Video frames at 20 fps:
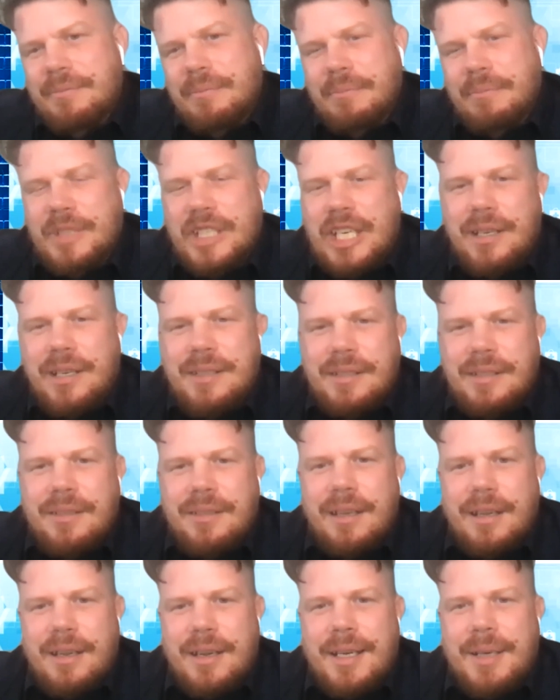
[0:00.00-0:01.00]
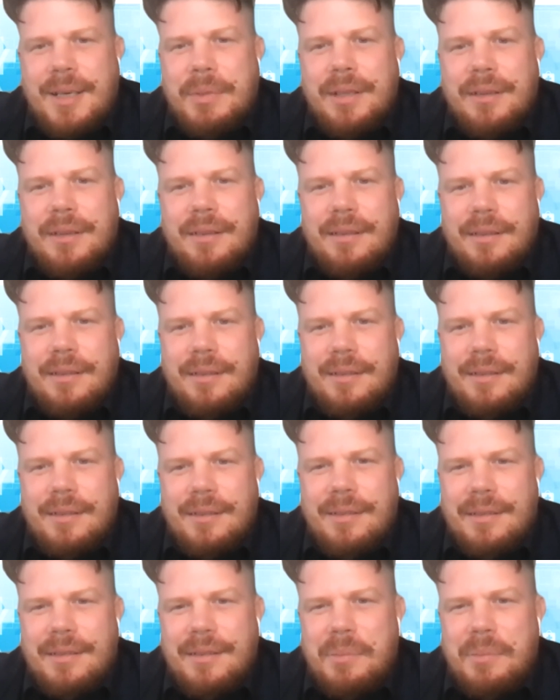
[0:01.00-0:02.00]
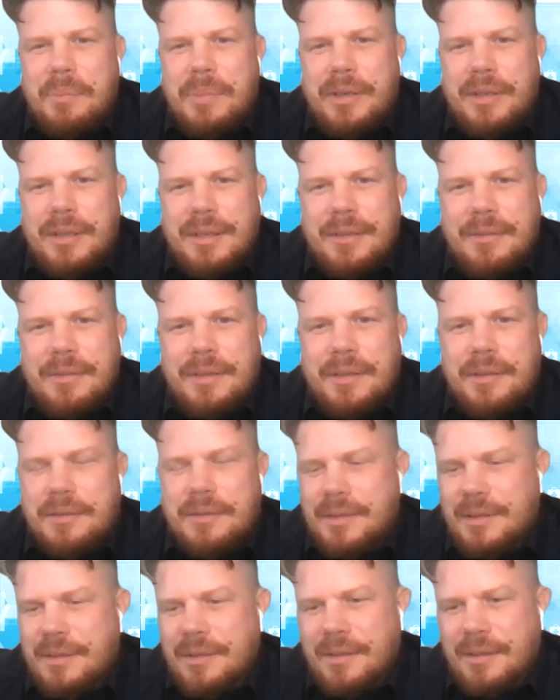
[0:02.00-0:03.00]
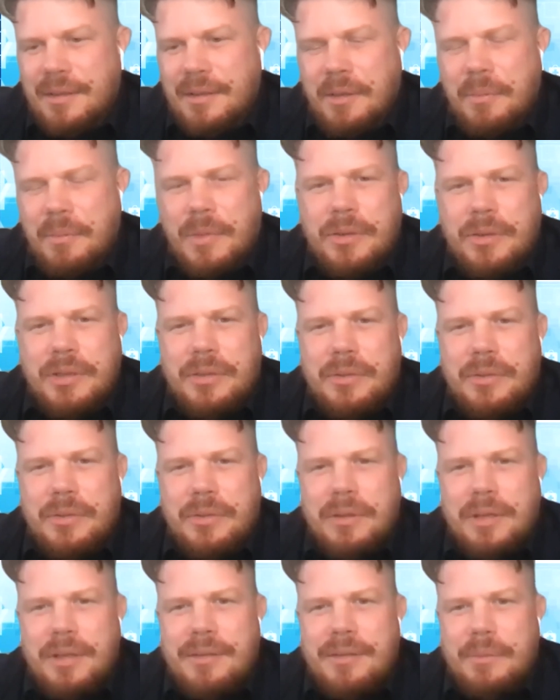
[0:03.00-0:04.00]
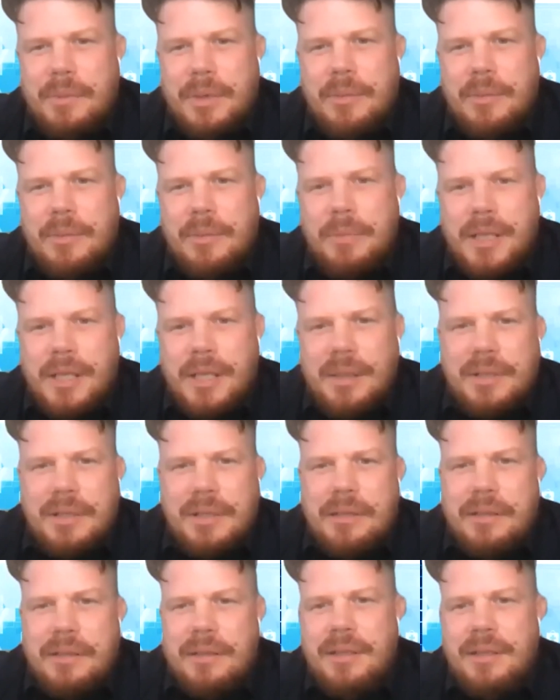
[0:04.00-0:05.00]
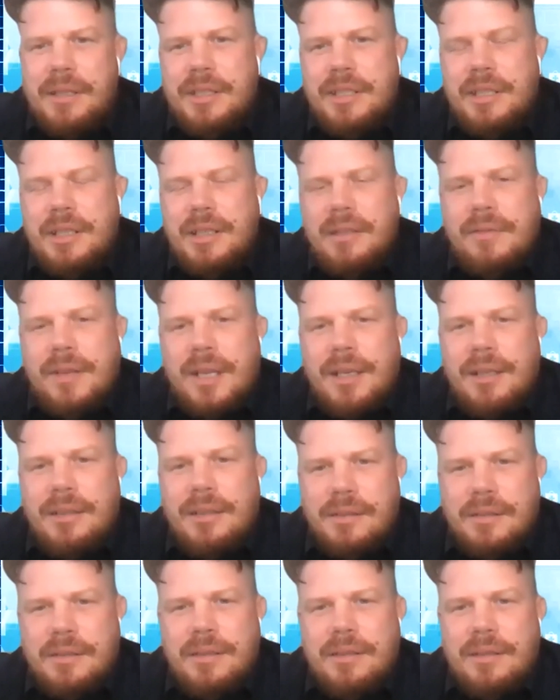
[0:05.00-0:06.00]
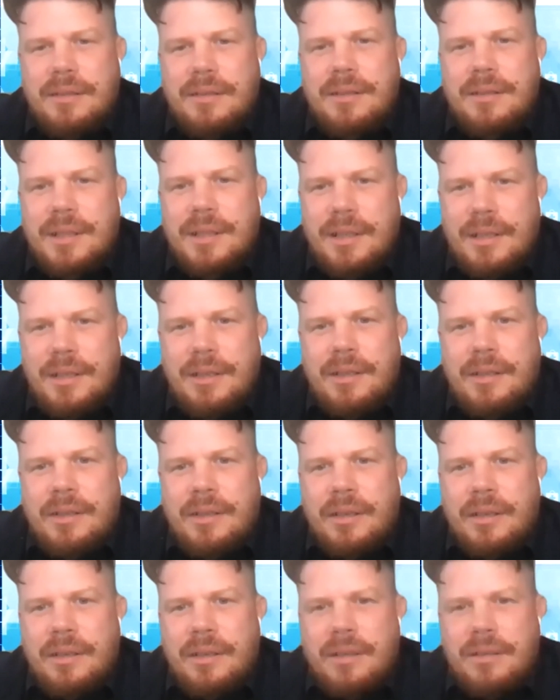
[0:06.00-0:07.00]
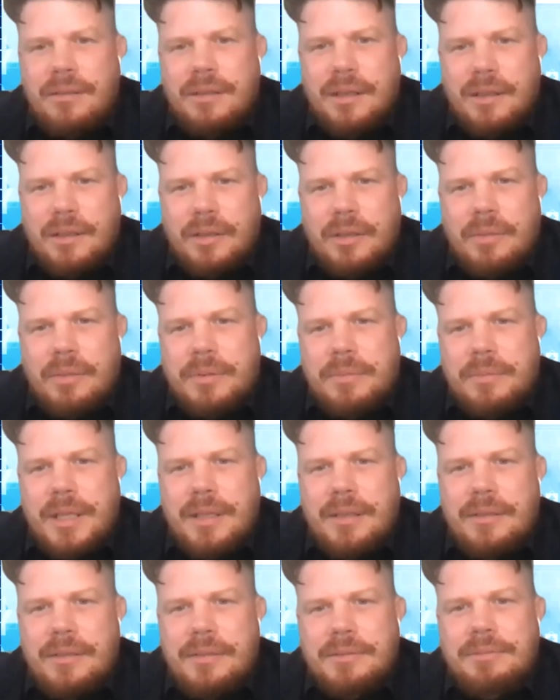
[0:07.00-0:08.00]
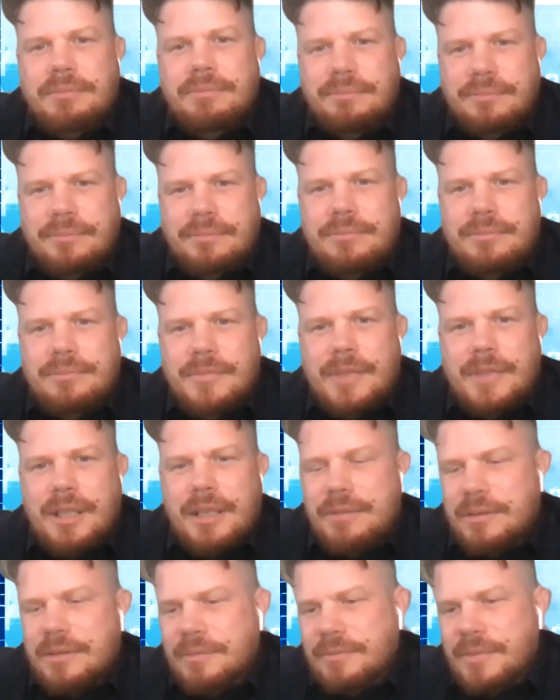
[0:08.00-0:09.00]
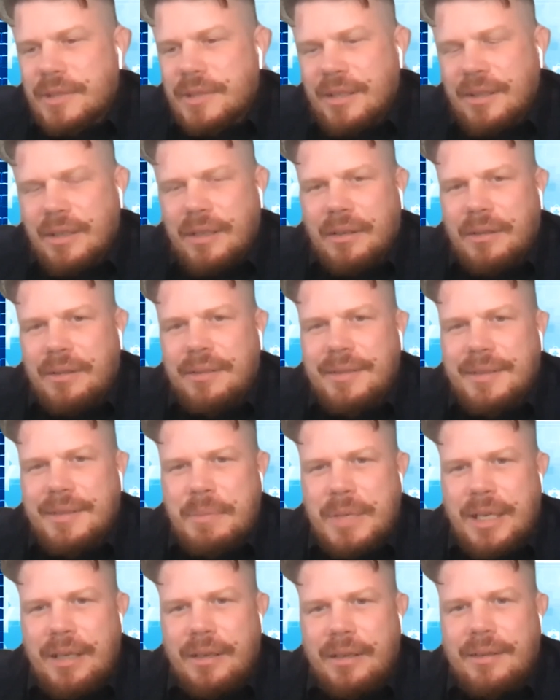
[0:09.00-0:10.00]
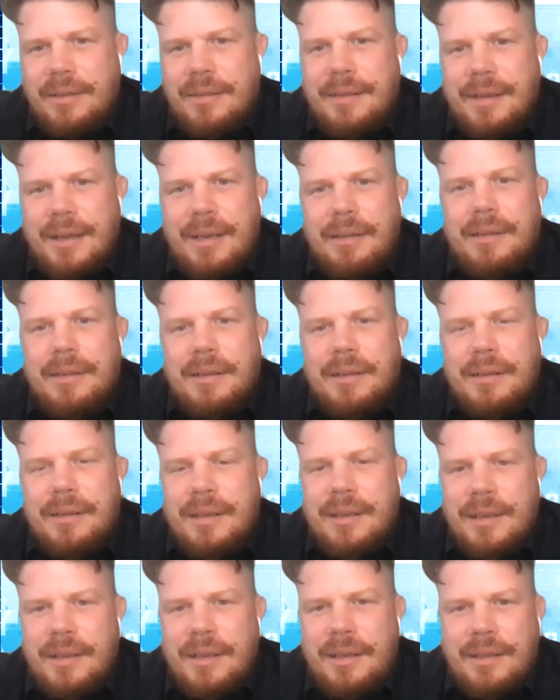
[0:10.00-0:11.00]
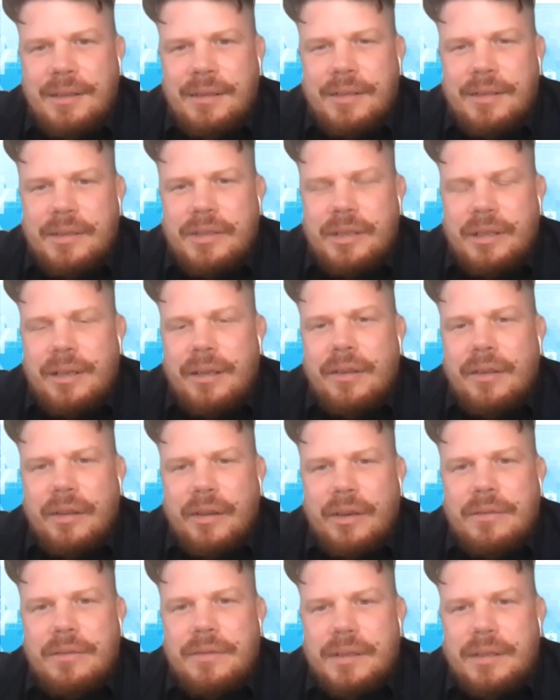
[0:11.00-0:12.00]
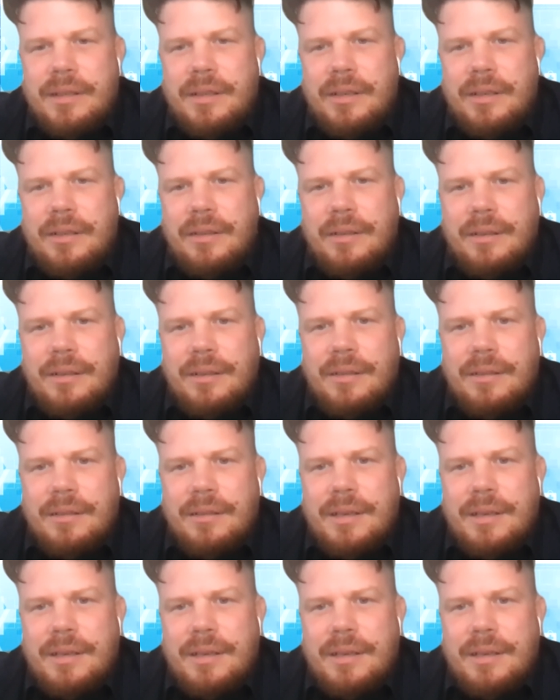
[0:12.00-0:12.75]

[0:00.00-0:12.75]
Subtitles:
changing their habits is pretty difficult, and I'm not sure that we would be able to achieve that on a global medical level. So to me, I'd say that let's try and solve it using